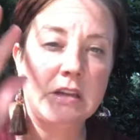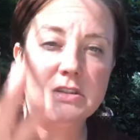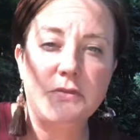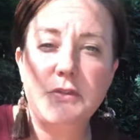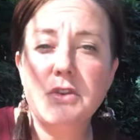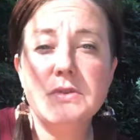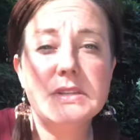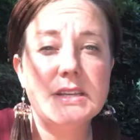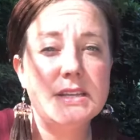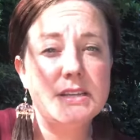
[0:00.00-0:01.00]
diffuse
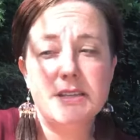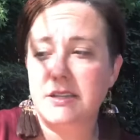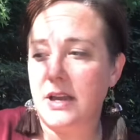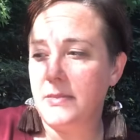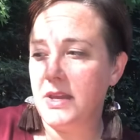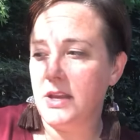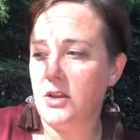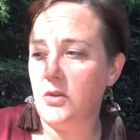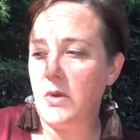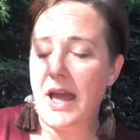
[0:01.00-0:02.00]
these. I mean,
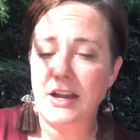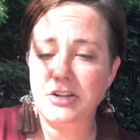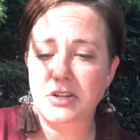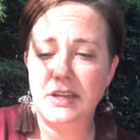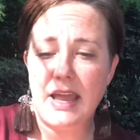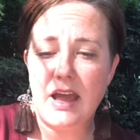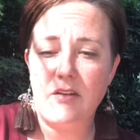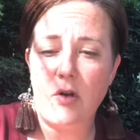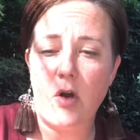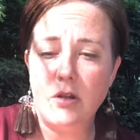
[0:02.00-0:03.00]
you actually
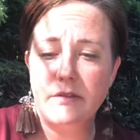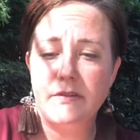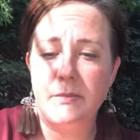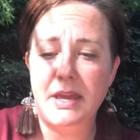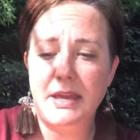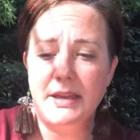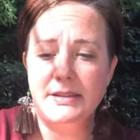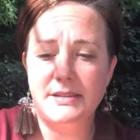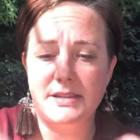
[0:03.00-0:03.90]
have all of the makings